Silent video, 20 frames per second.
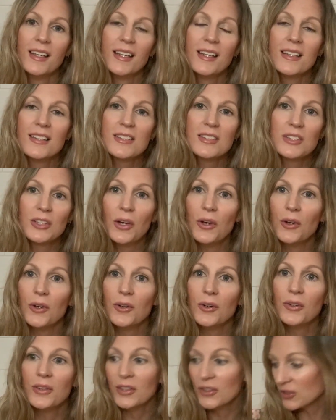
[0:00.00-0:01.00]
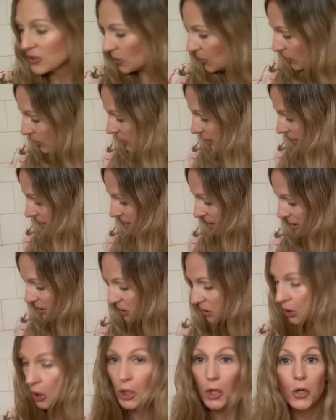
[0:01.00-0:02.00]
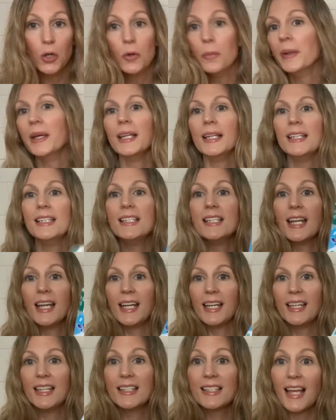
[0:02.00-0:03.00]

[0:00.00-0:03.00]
So there's only so many days